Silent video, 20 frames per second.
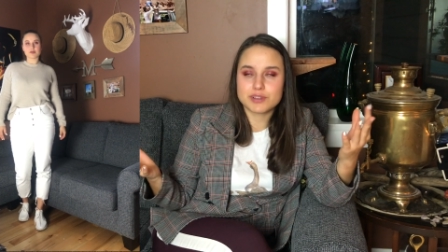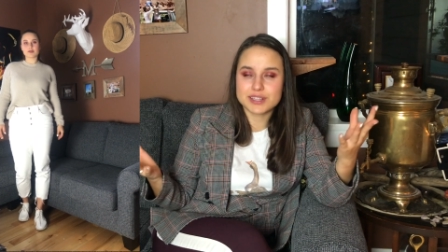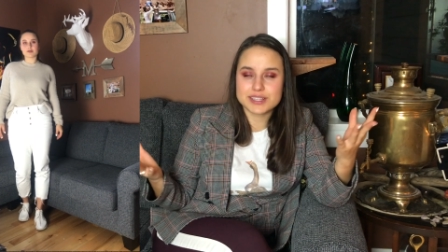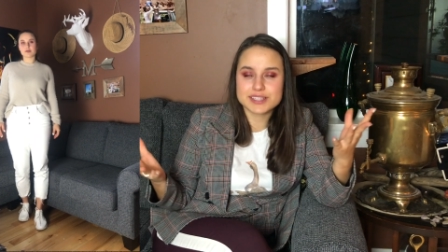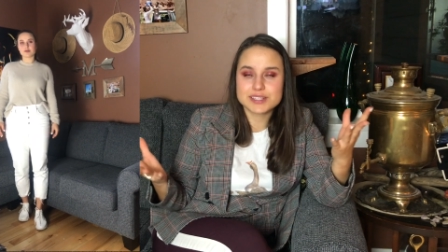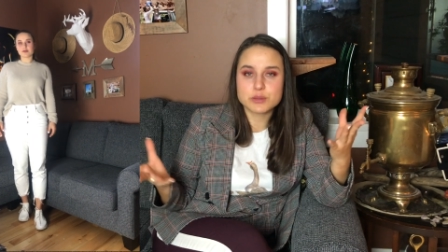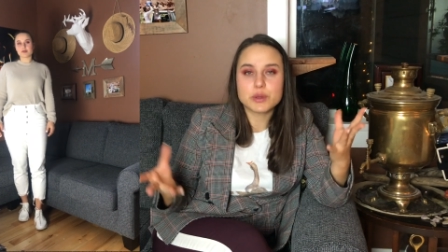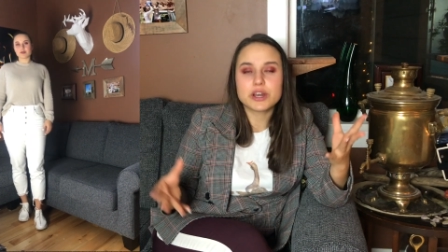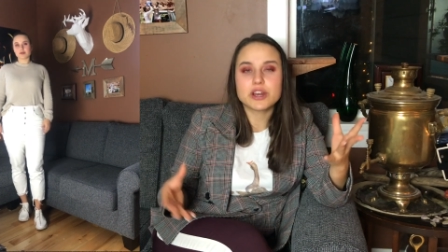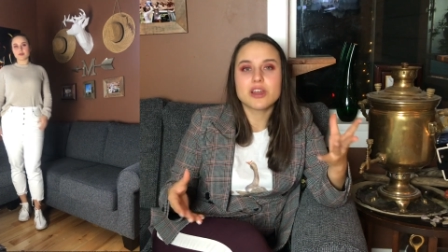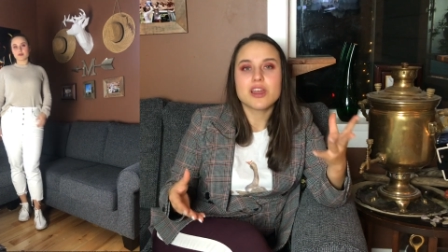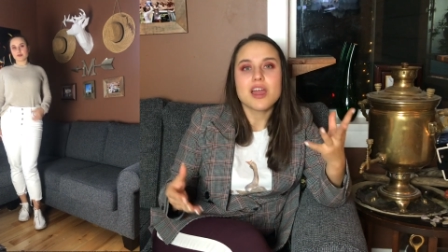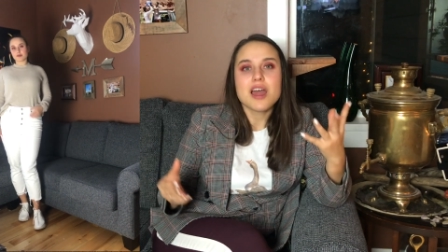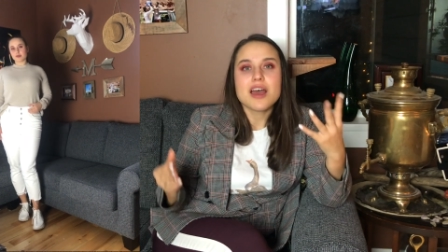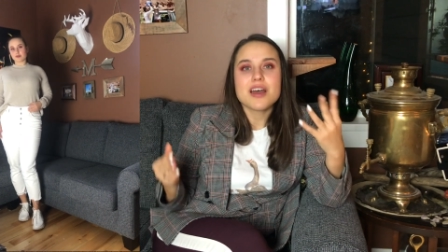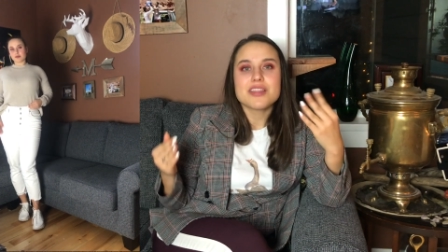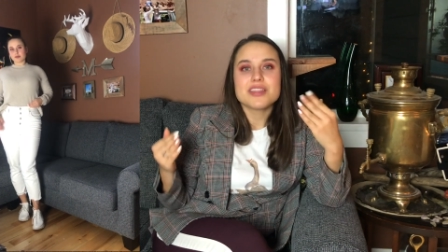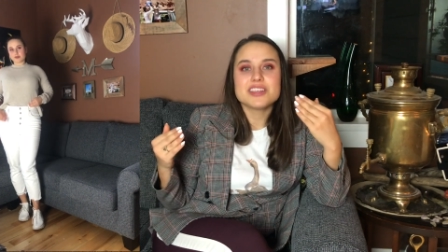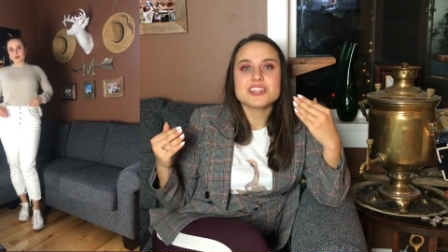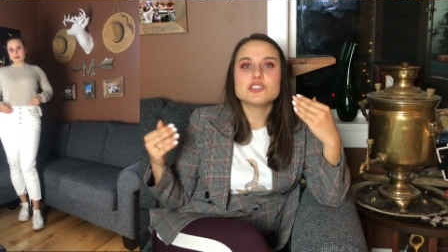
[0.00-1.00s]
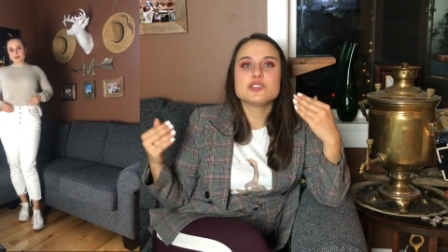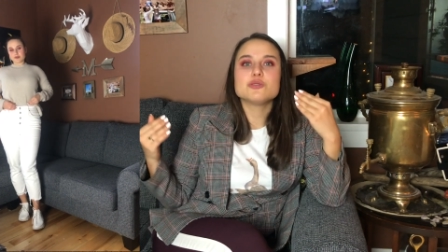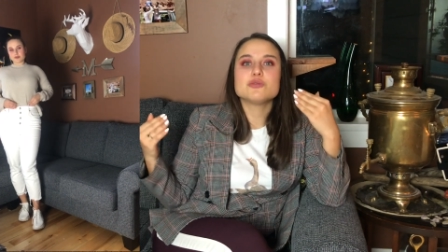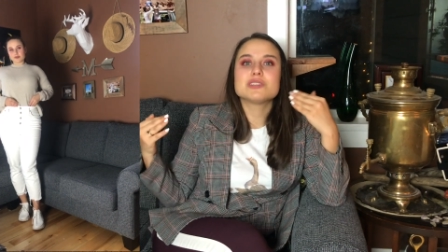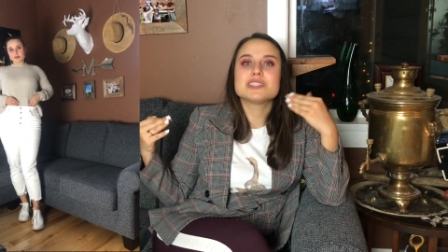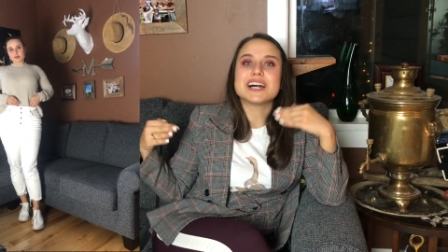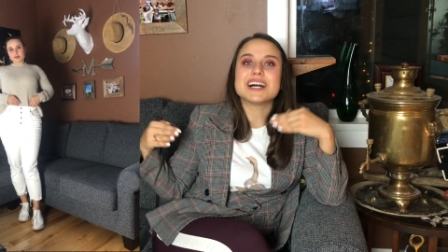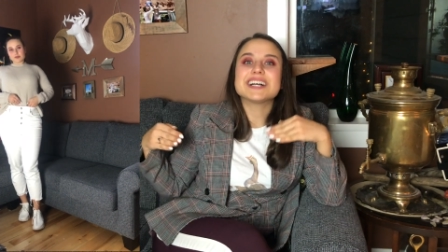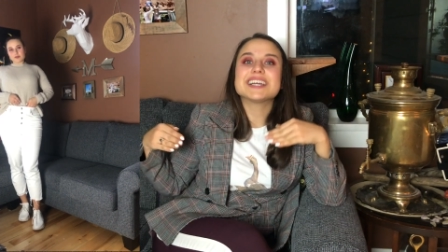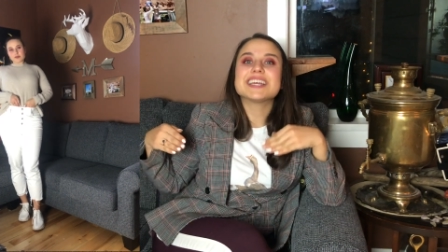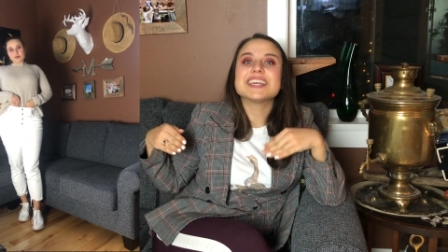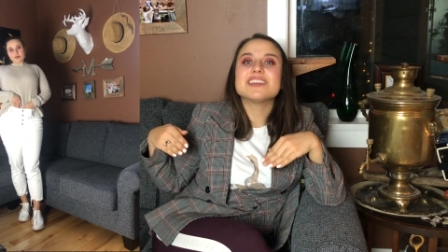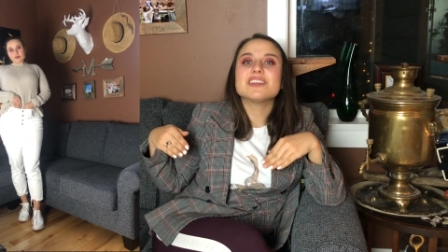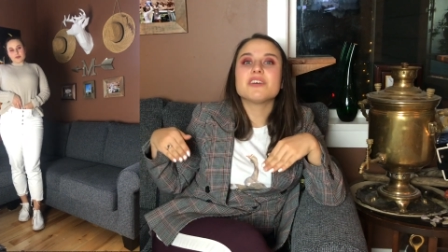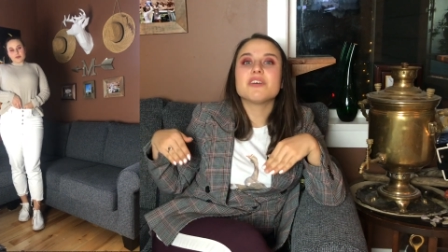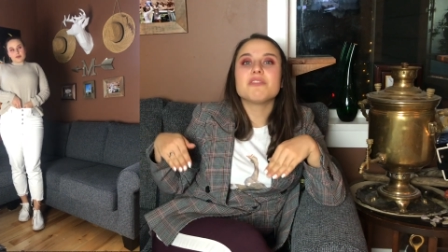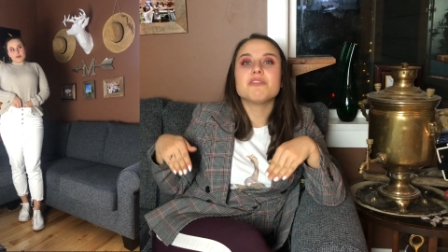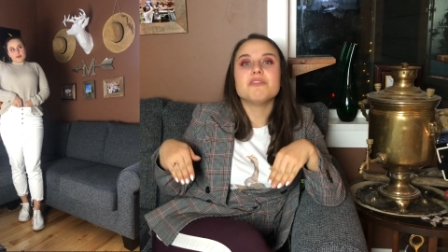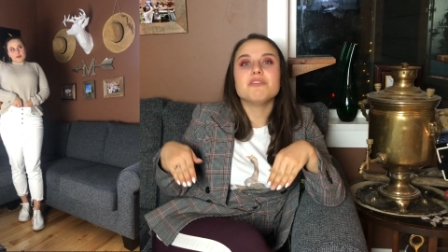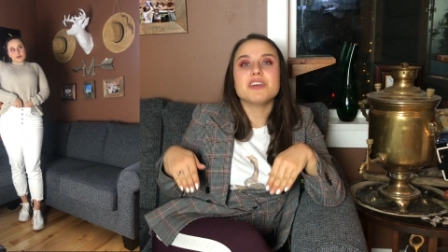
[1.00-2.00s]
a sweater that you tuck in
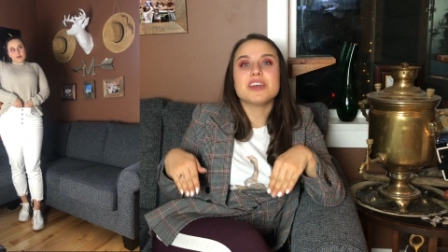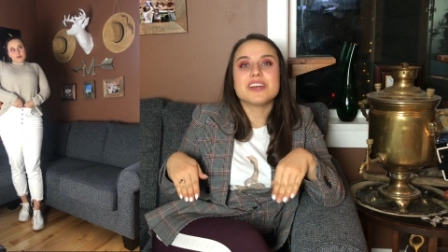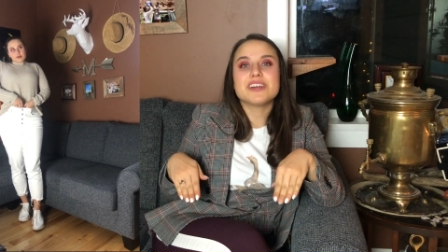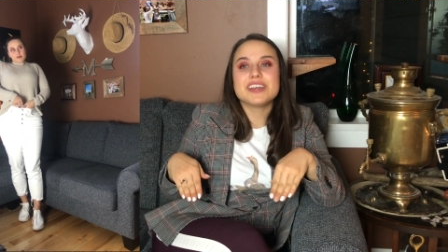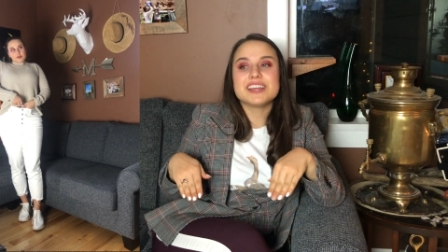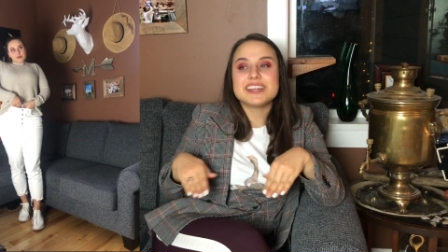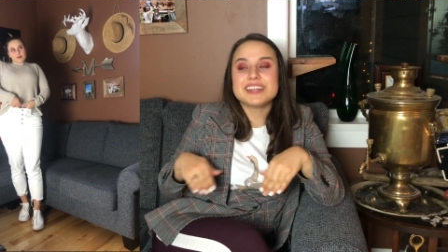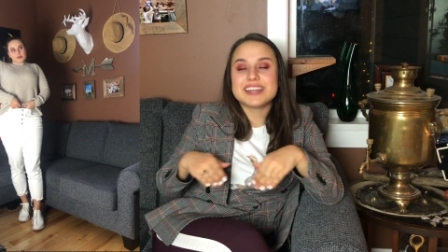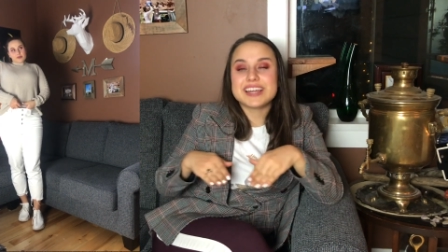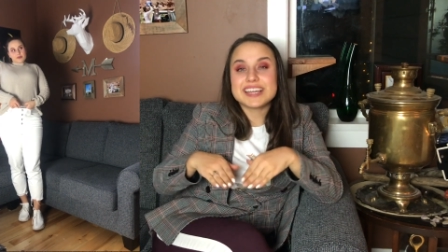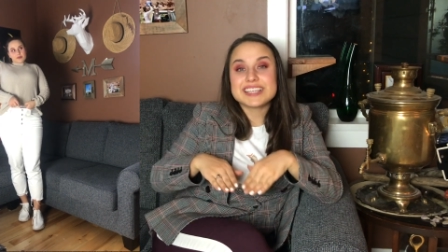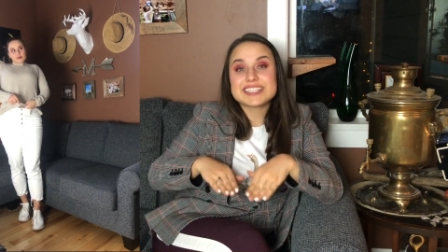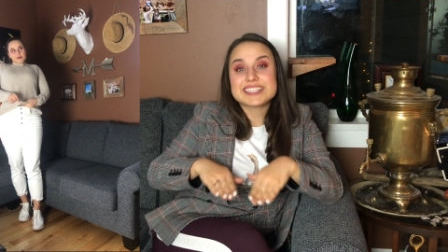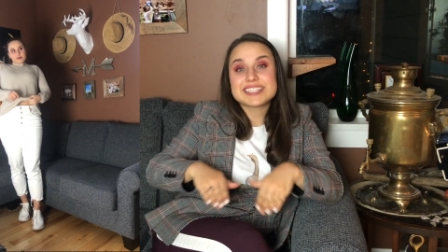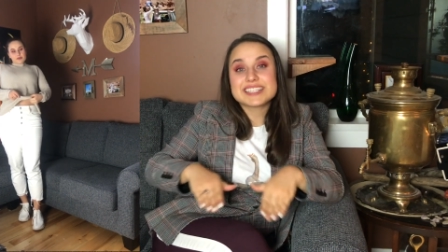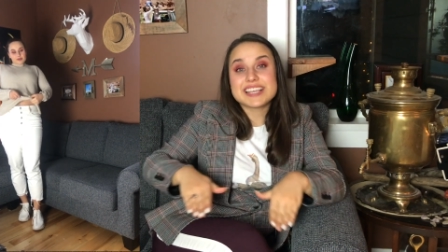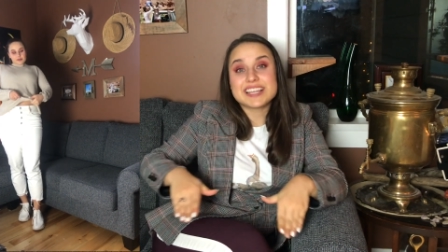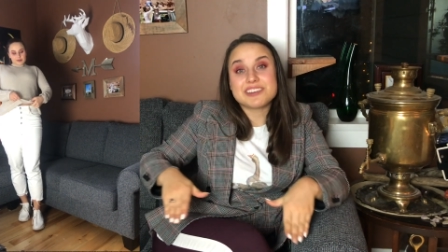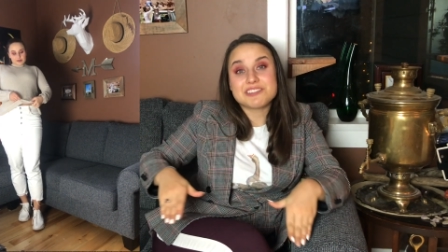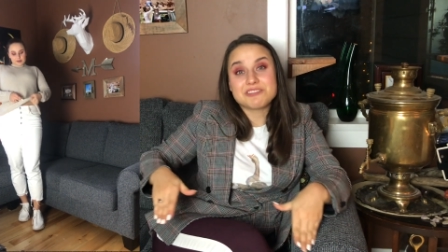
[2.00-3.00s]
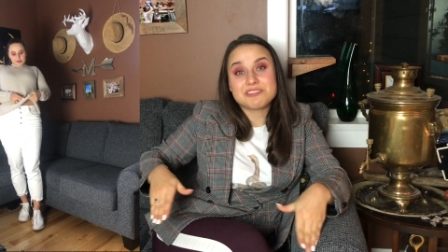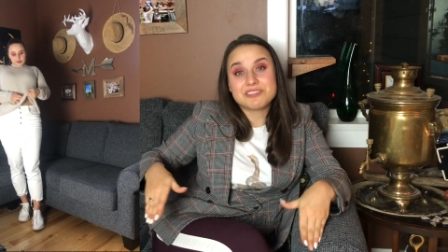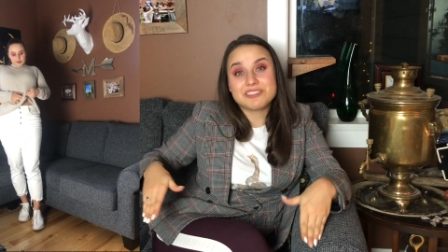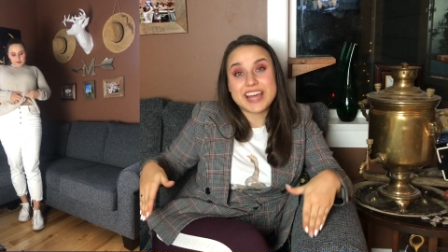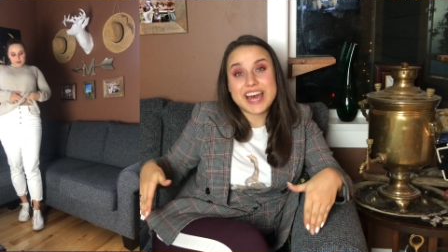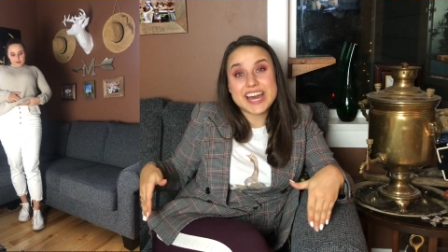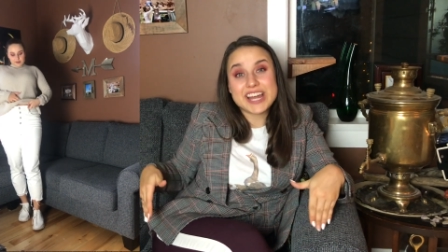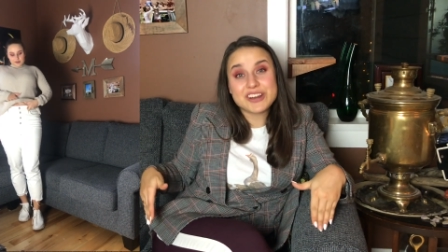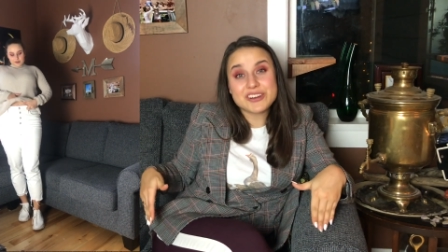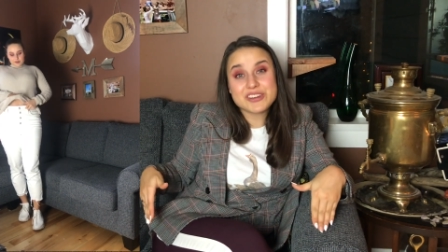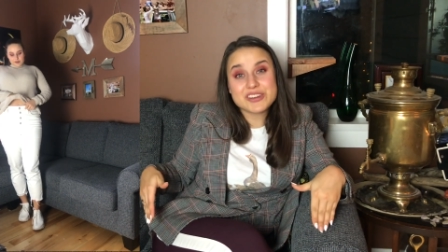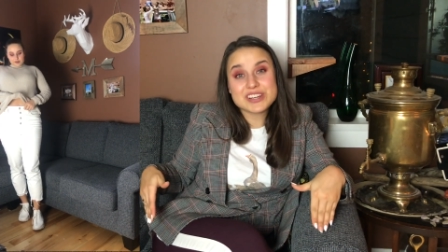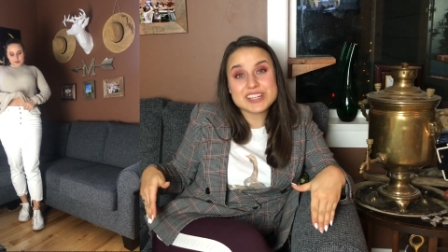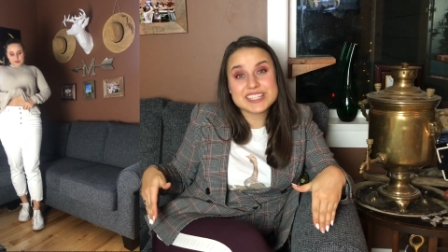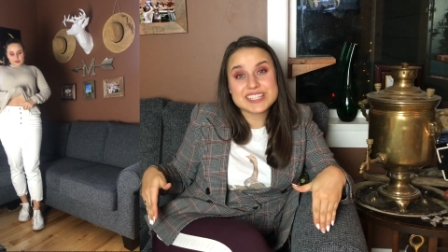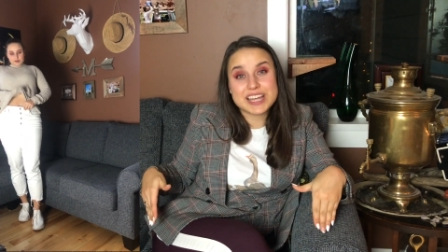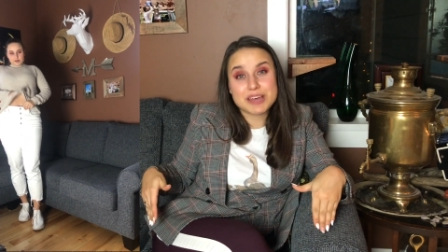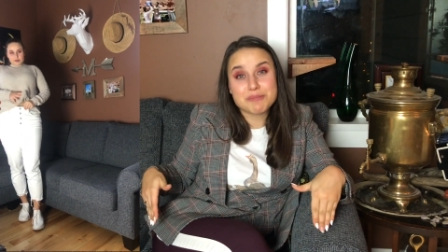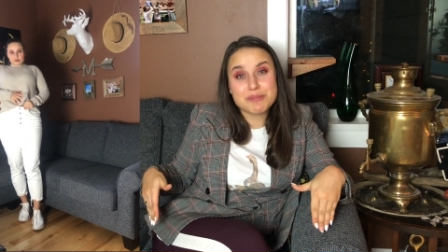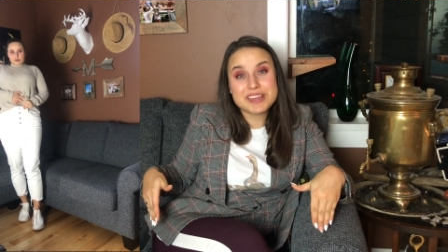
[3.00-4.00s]
very nice and flat on your
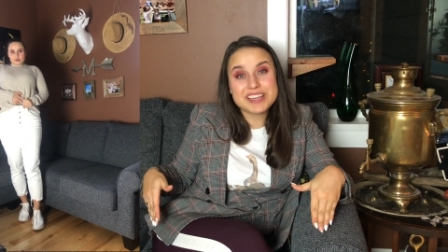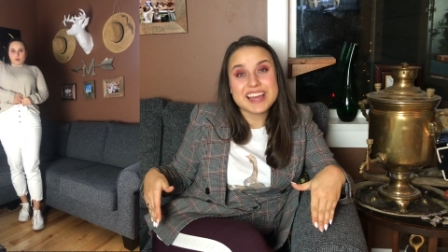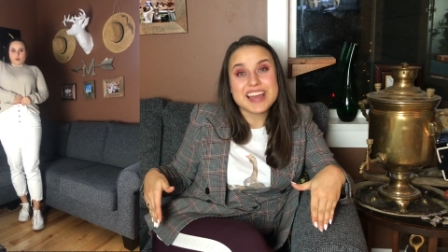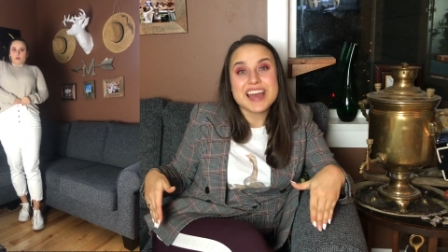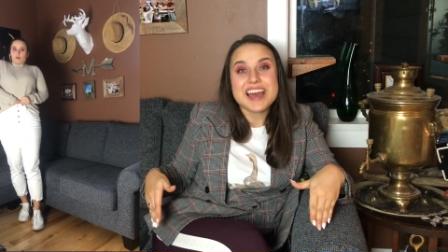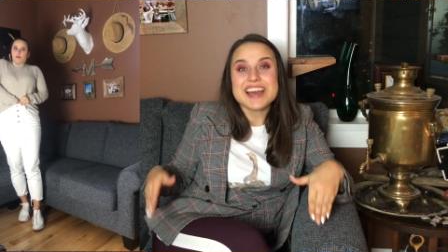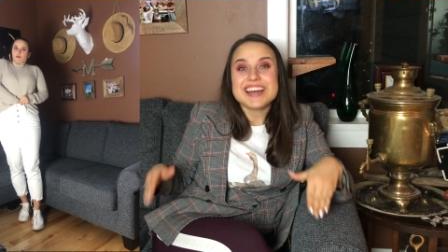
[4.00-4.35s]
stomach,